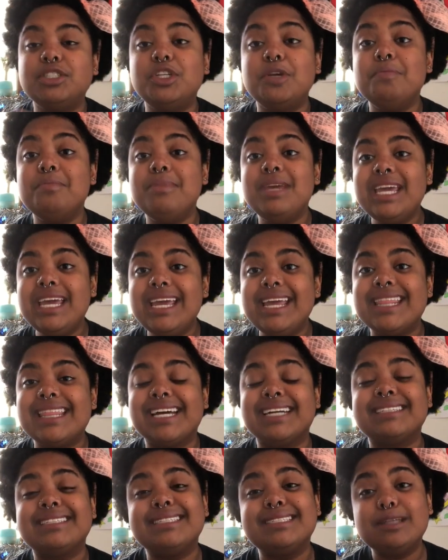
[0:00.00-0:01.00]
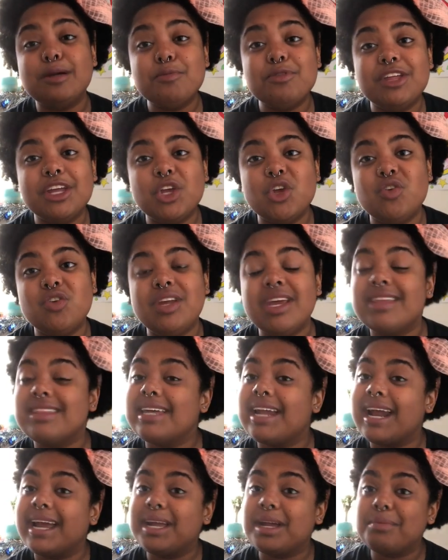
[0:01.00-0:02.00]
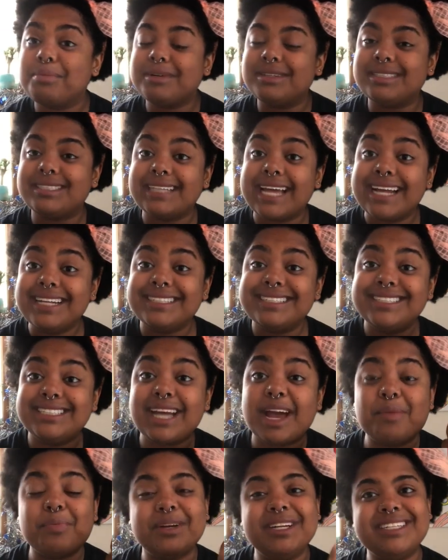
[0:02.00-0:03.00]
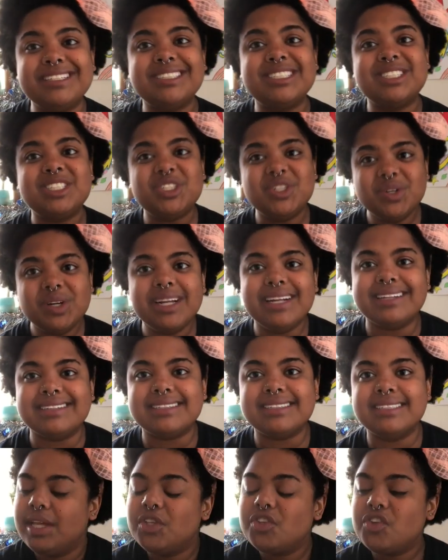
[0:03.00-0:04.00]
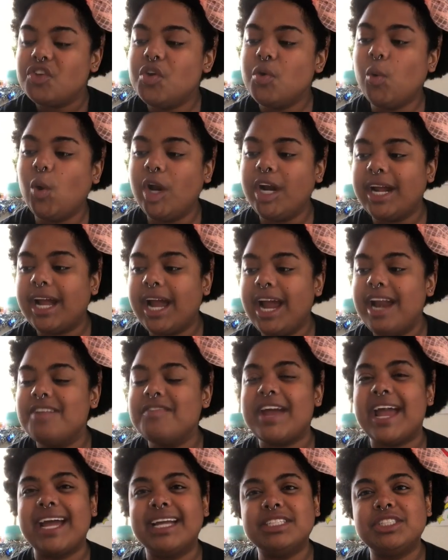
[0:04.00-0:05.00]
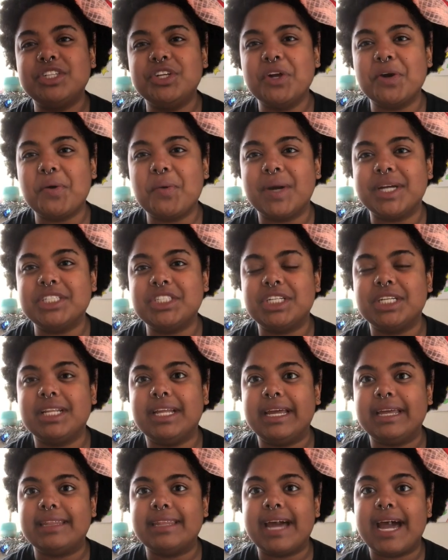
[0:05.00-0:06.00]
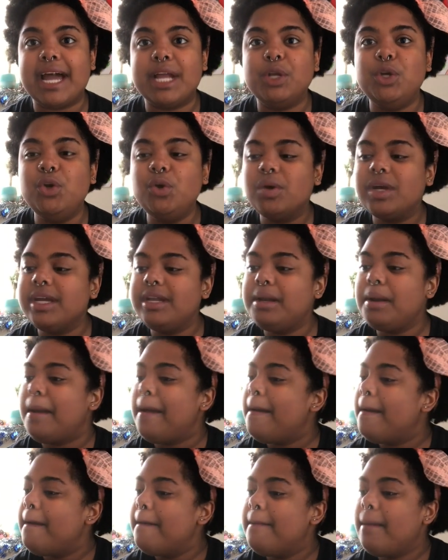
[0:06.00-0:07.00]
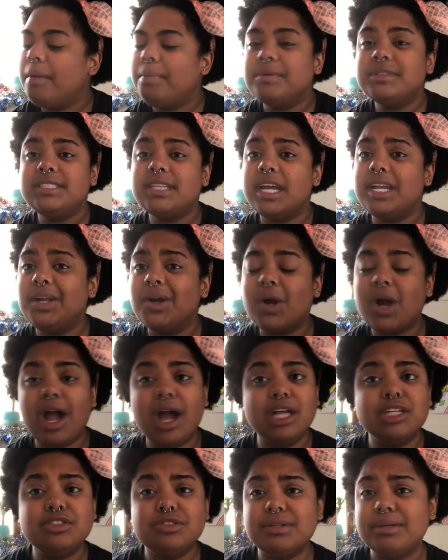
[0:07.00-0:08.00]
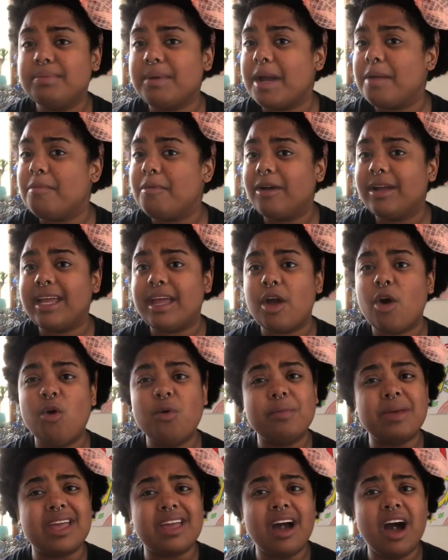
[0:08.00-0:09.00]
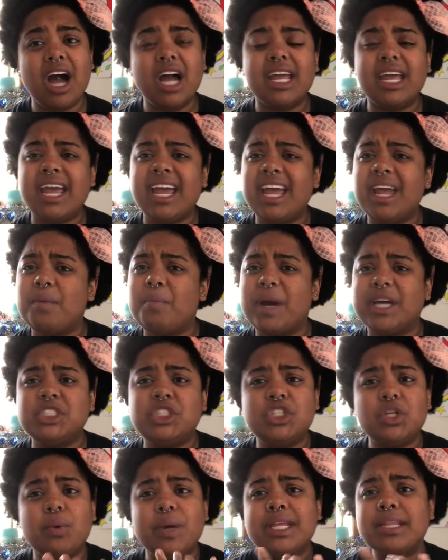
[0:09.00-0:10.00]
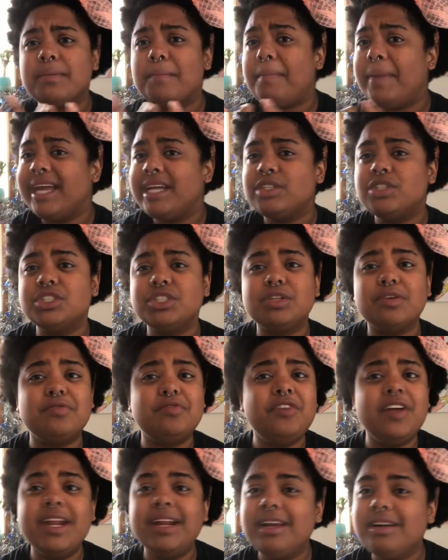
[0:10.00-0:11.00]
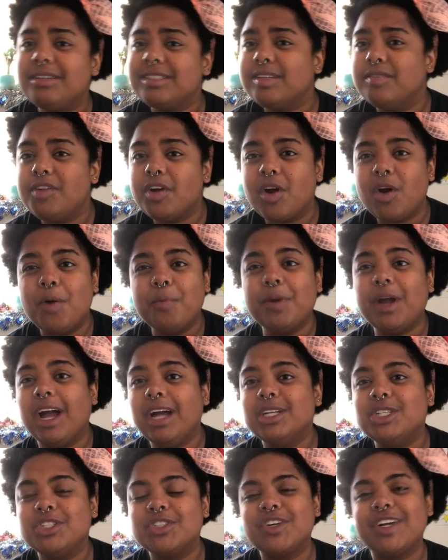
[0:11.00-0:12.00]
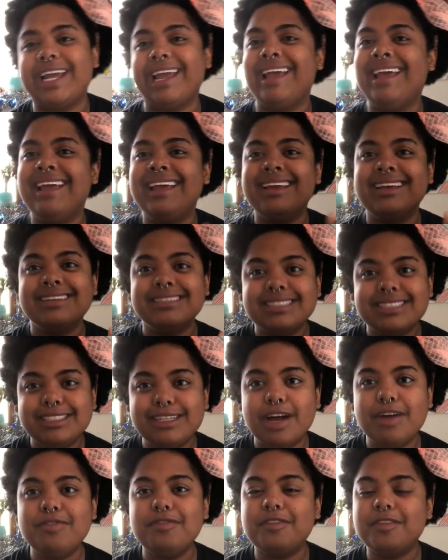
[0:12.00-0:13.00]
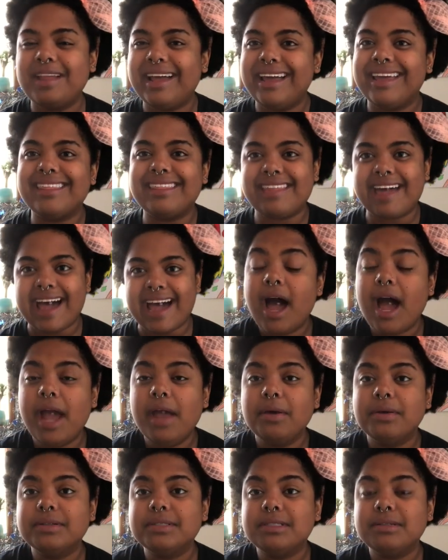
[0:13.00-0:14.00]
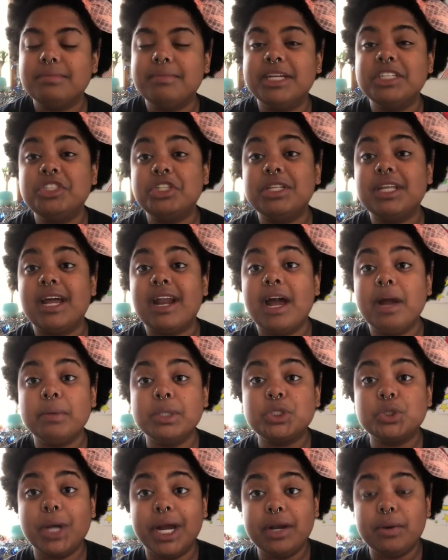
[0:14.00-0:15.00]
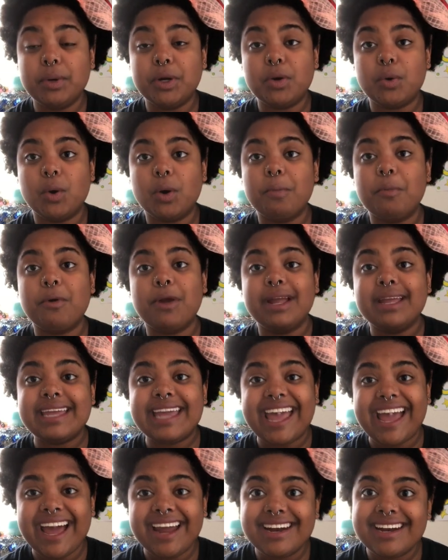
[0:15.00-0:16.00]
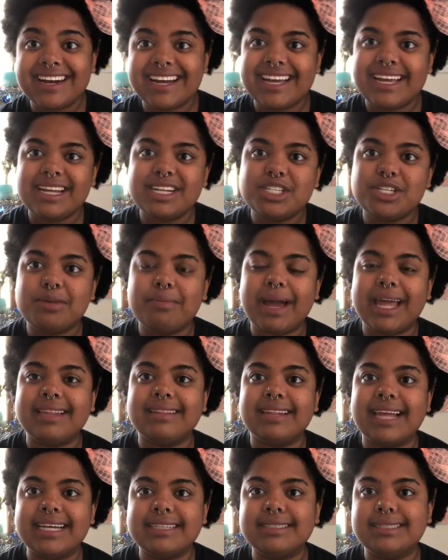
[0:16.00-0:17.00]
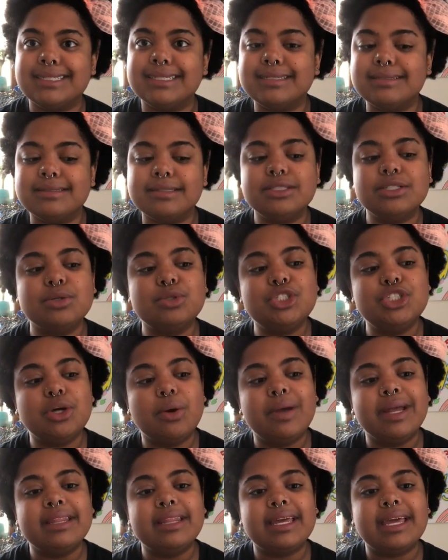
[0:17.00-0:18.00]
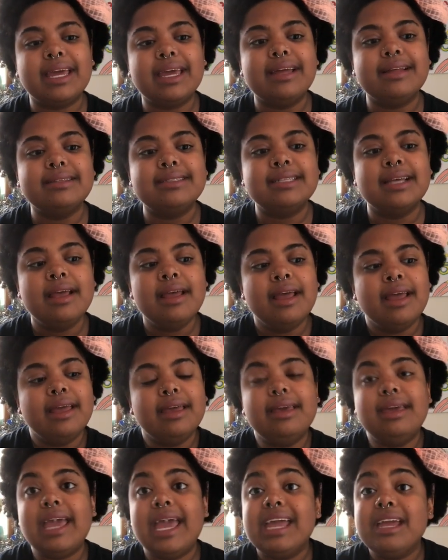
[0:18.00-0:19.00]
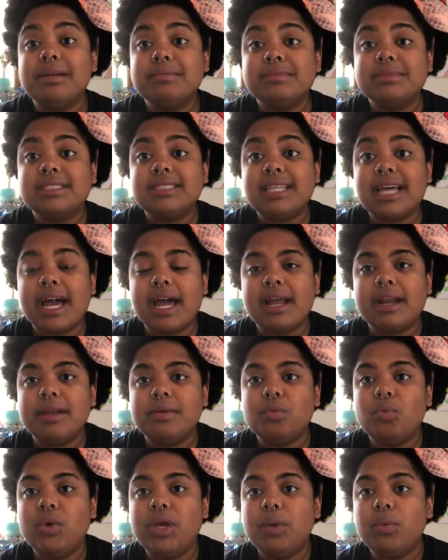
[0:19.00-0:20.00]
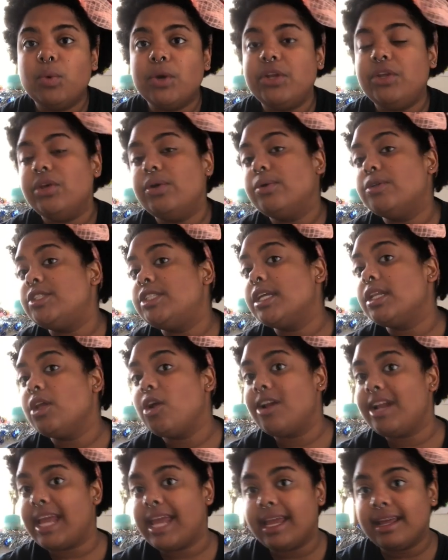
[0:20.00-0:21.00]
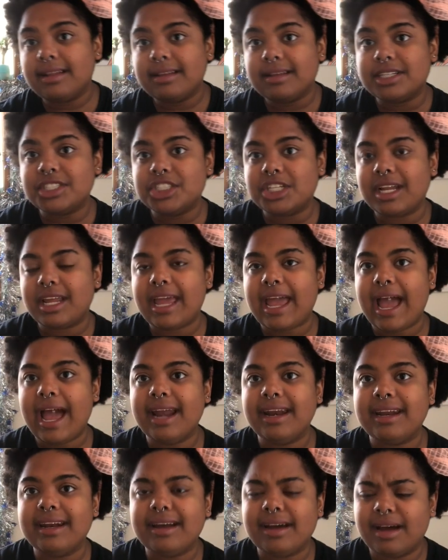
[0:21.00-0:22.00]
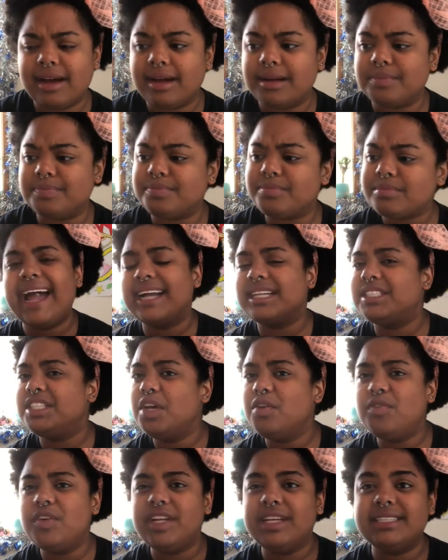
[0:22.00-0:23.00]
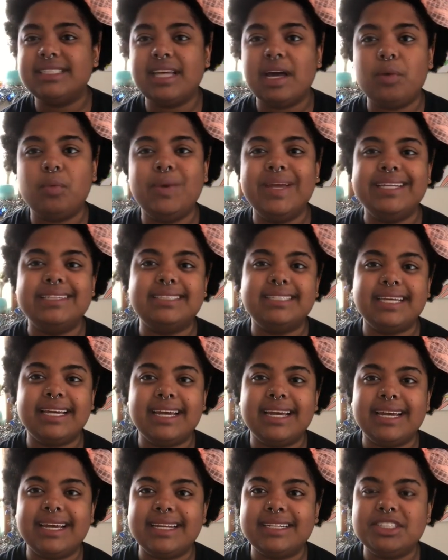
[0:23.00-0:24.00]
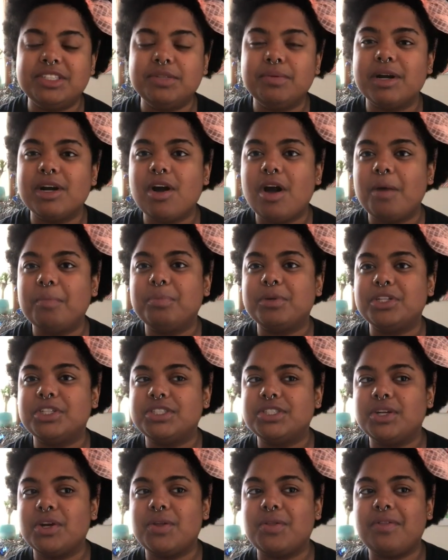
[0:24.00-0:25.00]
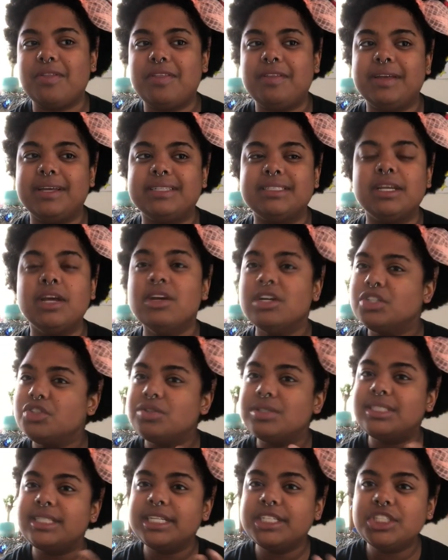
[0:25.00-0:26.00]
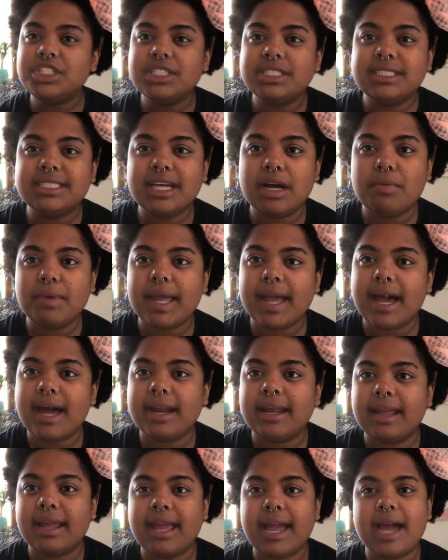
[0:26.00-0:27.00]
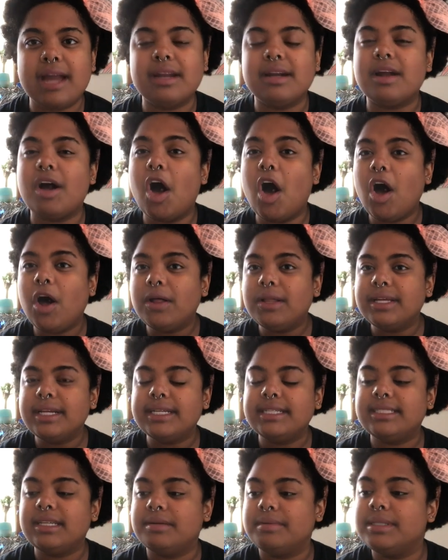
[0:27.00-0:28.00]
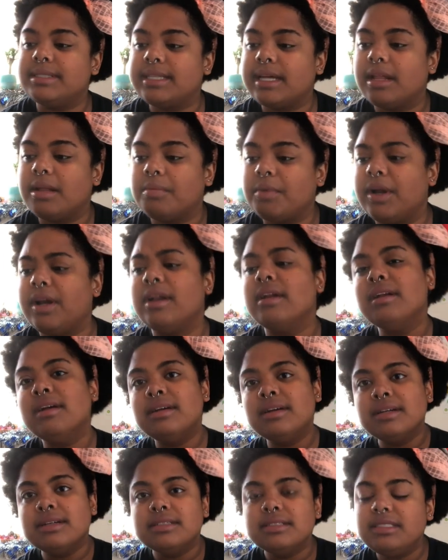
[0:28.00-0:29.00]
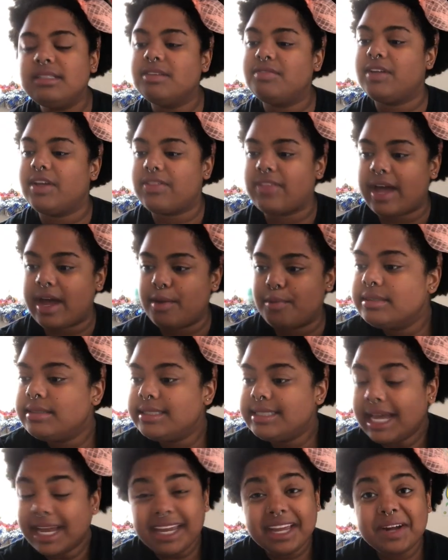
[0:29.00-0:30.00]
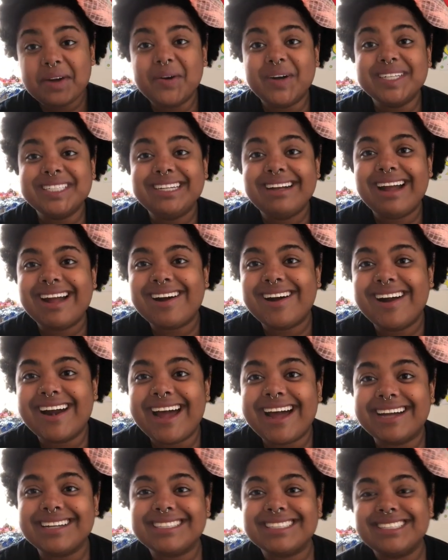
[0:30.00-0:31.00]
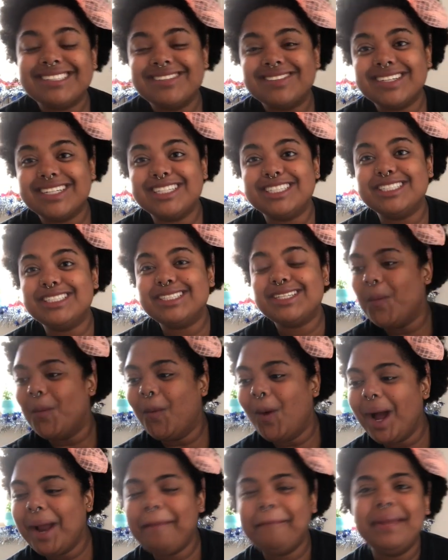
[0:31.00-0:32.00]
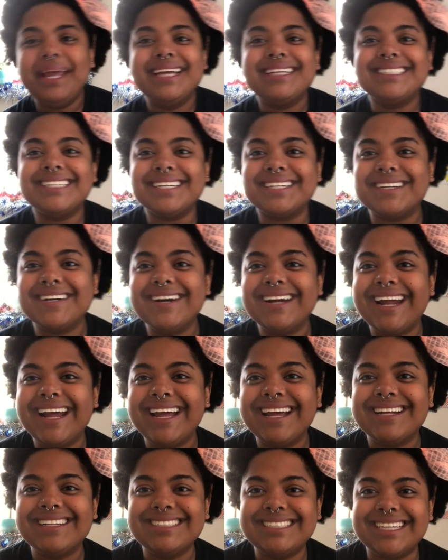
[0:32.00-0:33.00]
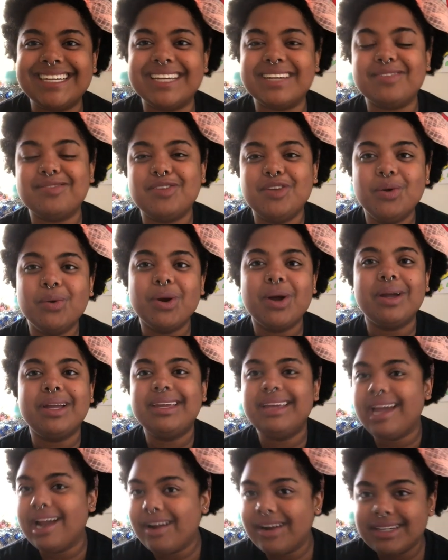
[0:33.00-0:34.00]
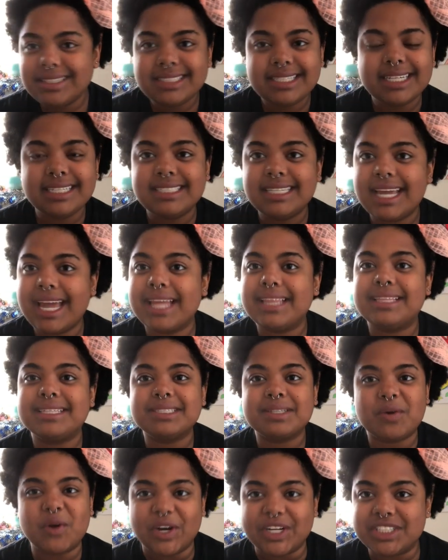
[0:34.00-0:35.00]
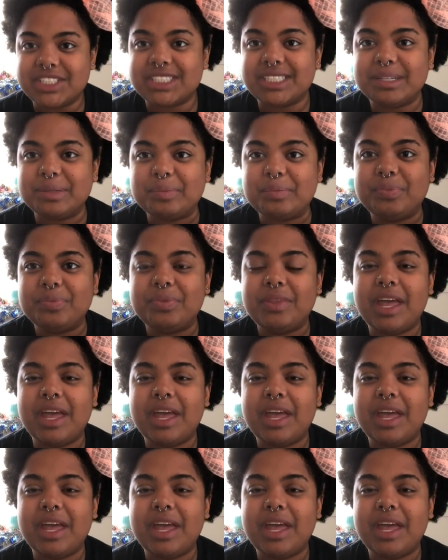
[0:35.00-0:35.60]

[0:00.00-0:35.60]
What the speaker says: To me, that's something unique that I could present to Japanese students. So you want to kind of answer your question like that. You can represent your country by bringing omiyage, by showing them pictures or videos of your home country, stuff like that. I also mentioned that I would try to incorporate Canada into my lessons. So showing the kids games that we would use to learn English in Canada, activities that we did to accomplish certain things, traditions that we had in Canada, holidays that we celebrated, stuff like that. Second question I got asked was, what makes a good ALT? You are guaranteed to get this question.